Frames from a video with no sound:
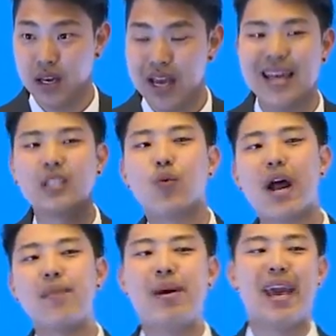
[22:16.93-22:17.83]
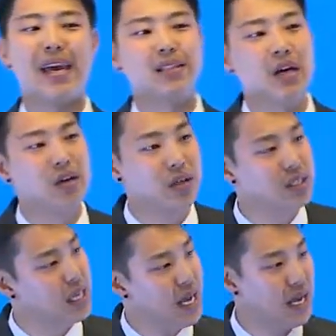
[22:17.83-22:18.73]
And that's what I began to
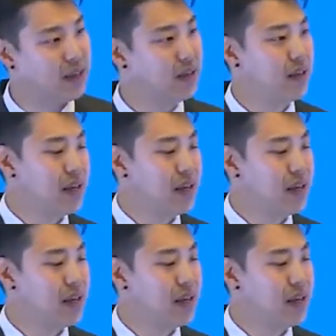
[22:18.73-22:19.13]
understand.